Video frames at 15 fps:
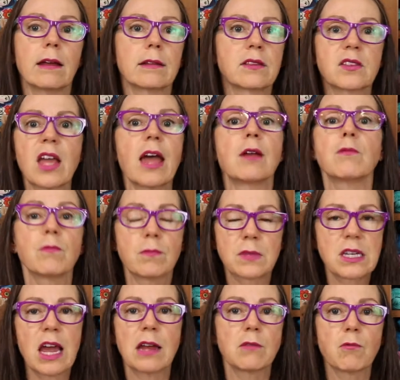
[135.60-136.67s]
10
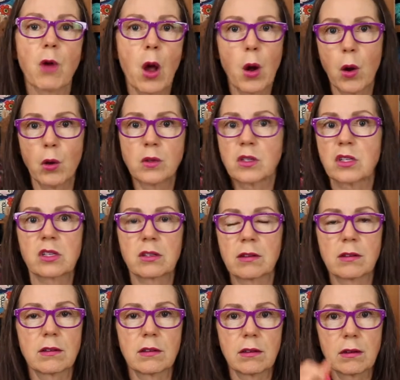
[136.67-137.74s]
rows,
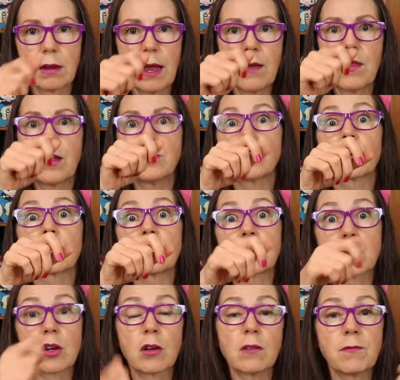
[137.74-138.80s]
and then you're going to
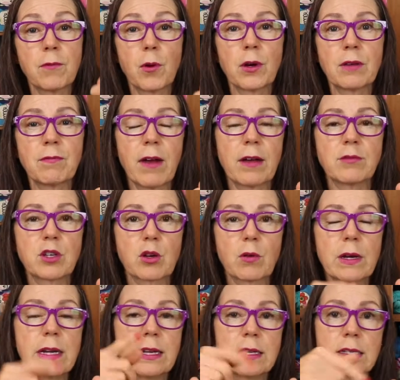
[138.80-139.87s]
turn 45
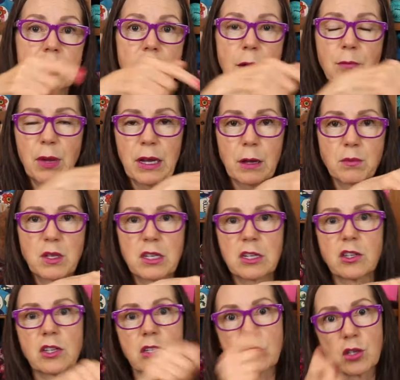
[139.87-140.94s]
degrees and pick up
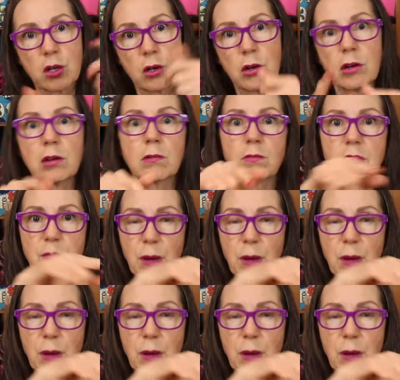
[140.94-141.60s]
stitches, turn,